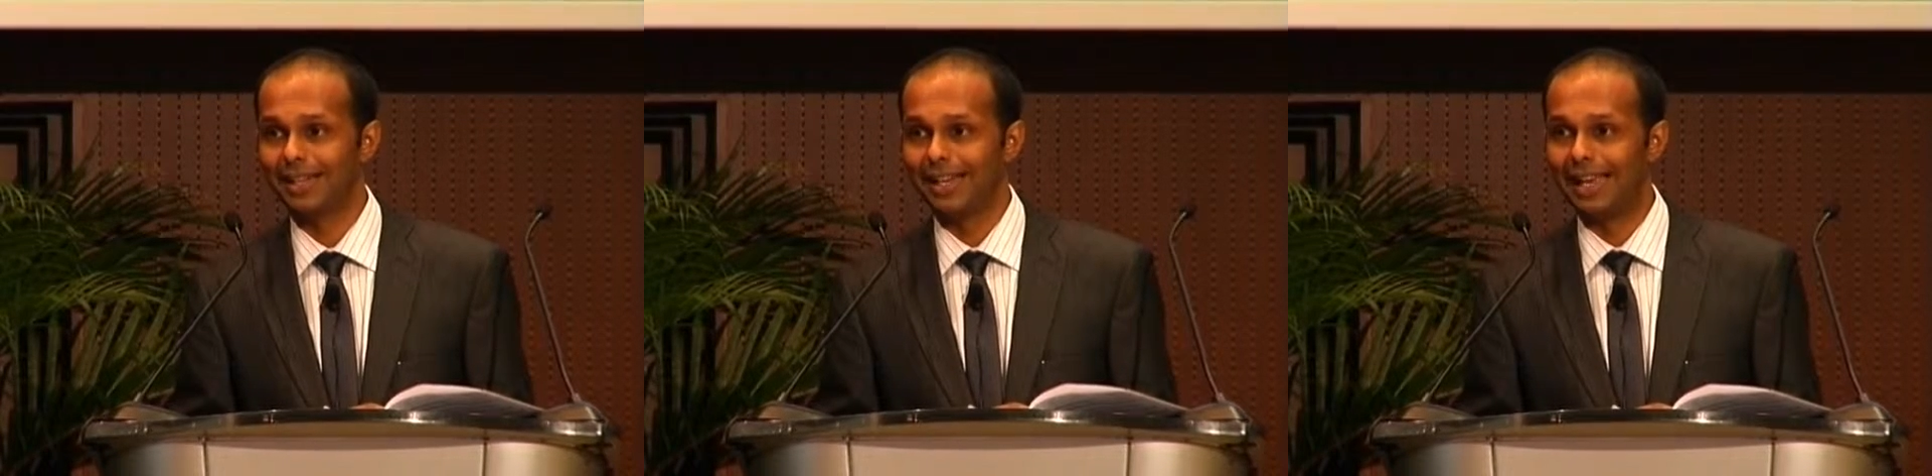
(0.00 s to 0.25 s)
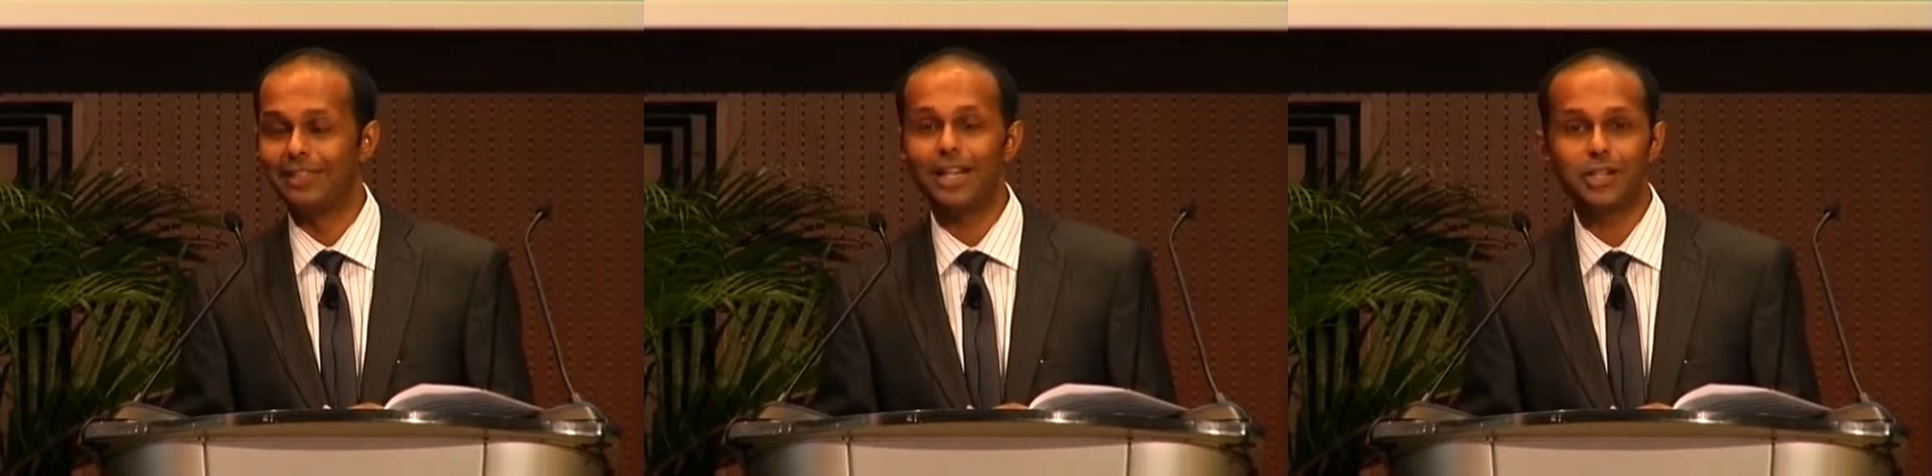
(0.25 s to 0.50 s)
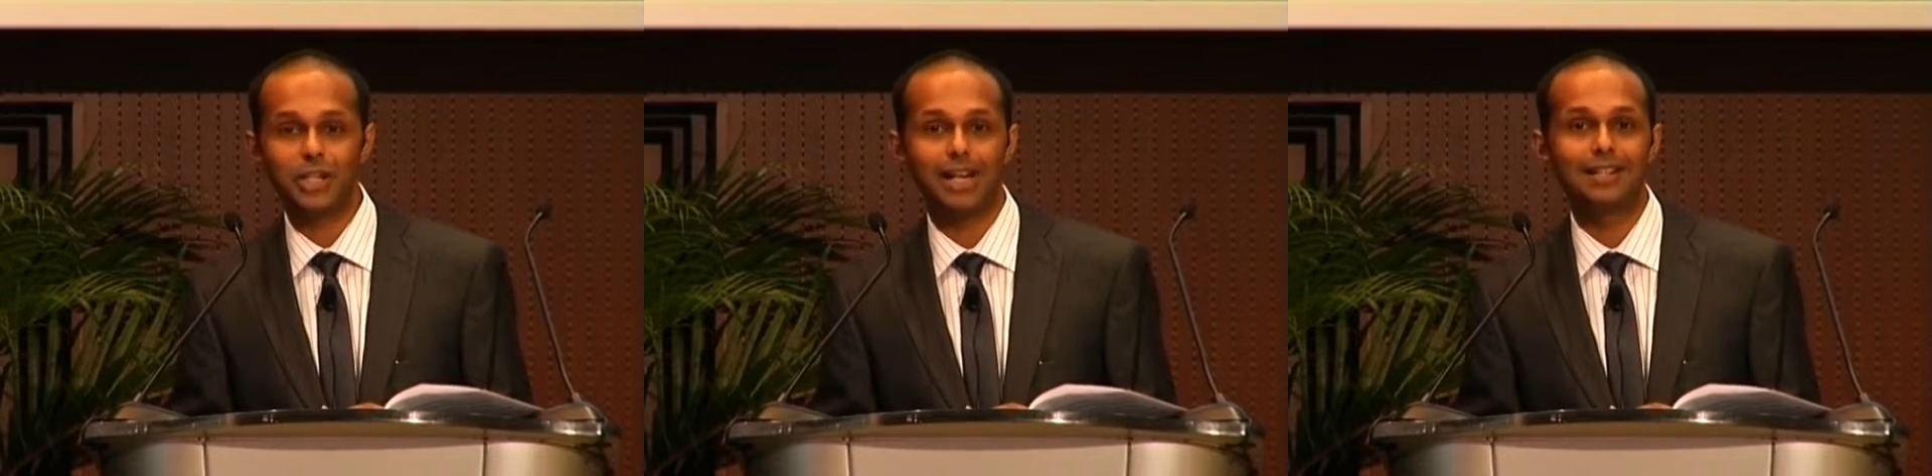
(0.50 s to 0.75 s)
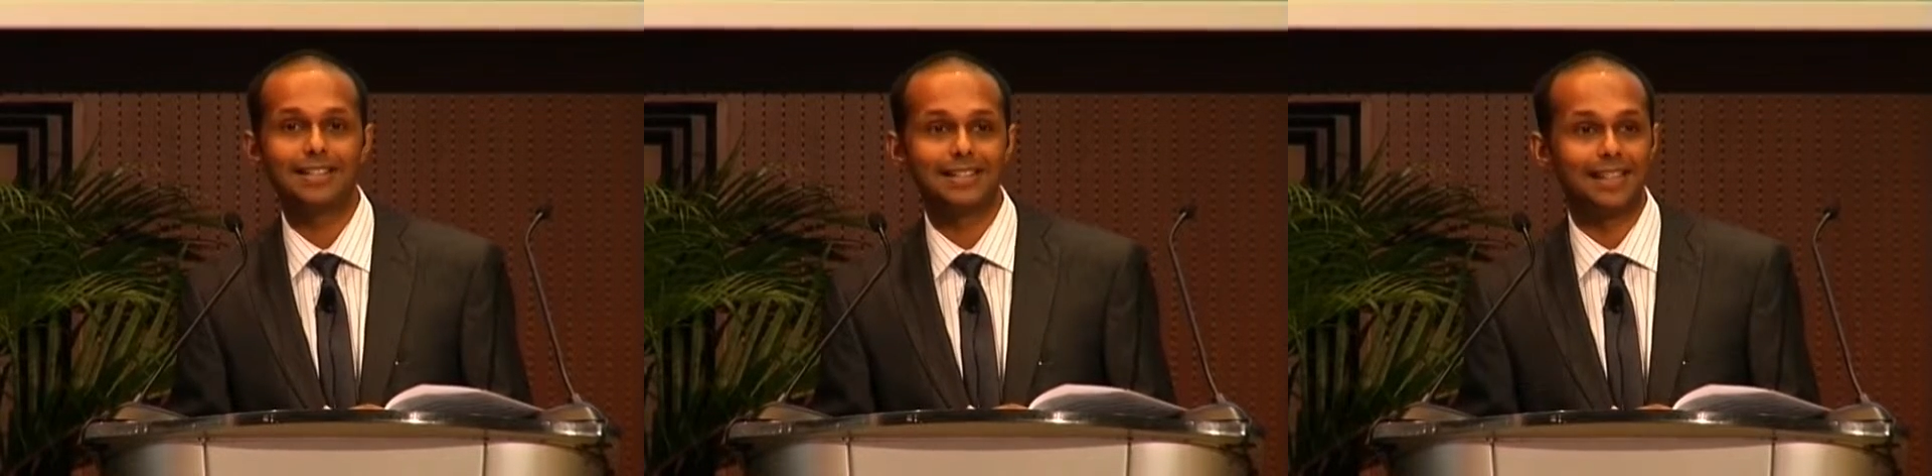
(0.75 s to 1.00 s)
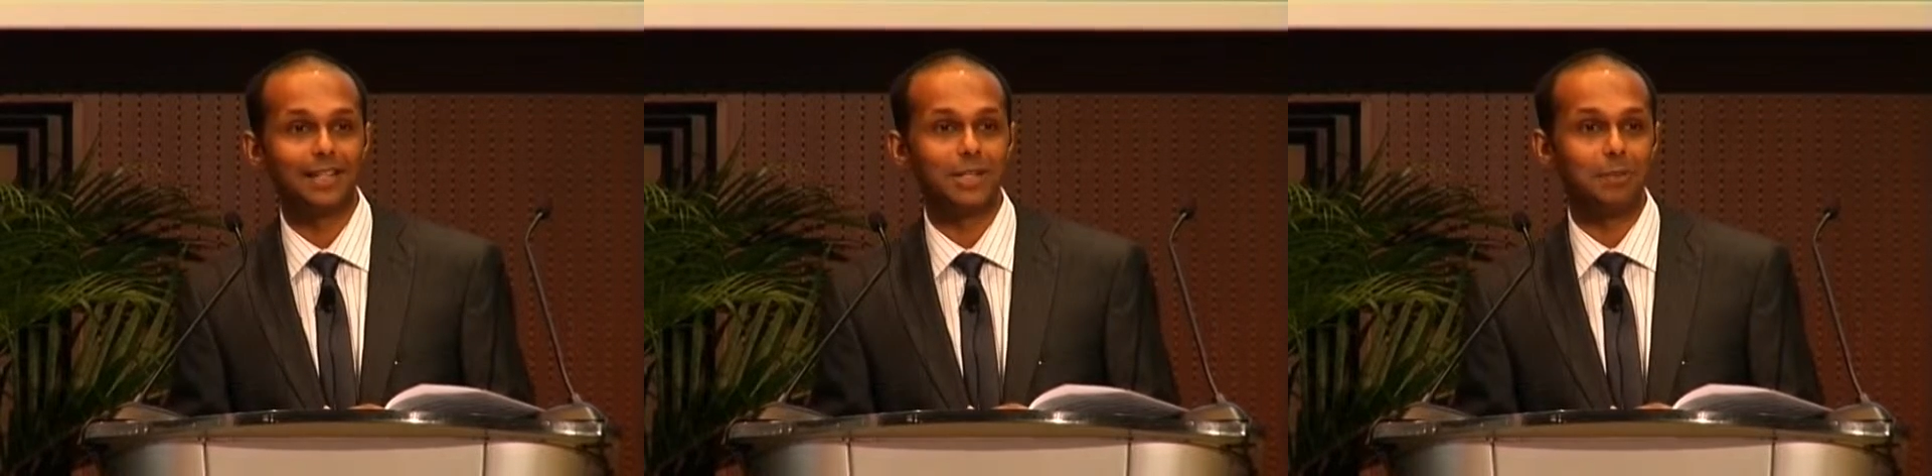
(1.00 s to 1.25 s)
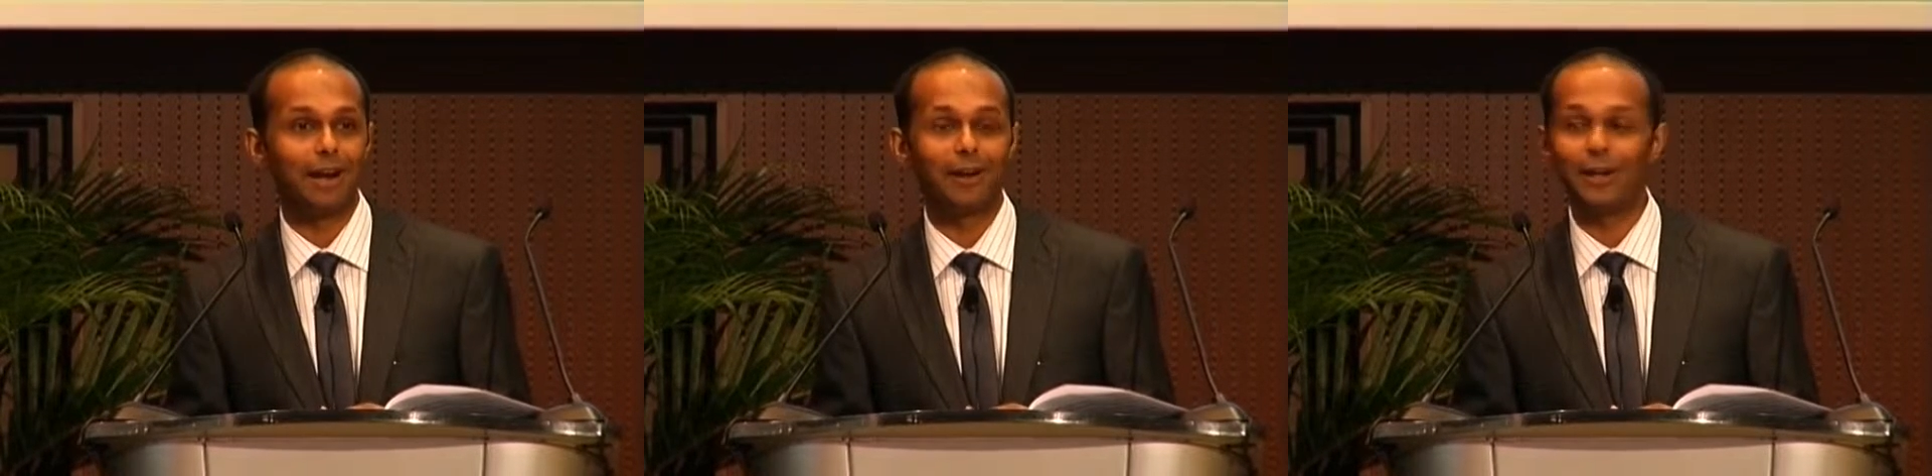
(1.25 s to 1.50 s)
And that chance is that she
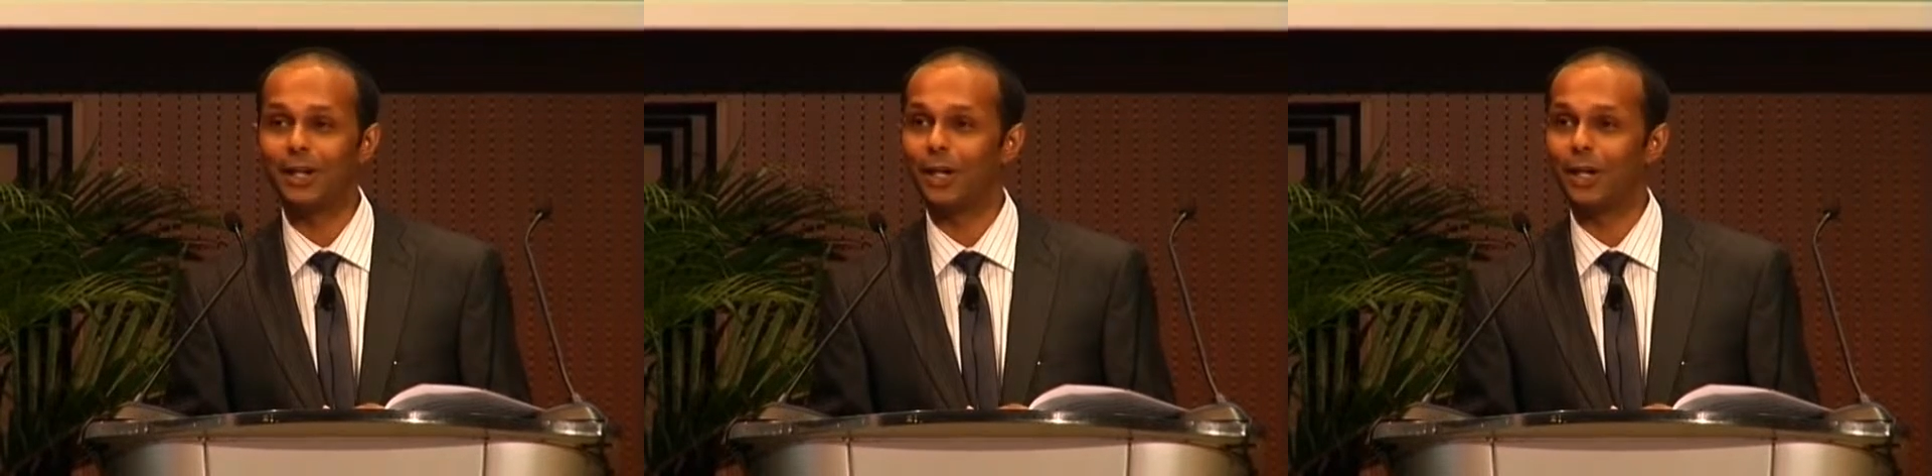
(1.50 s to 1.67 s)
married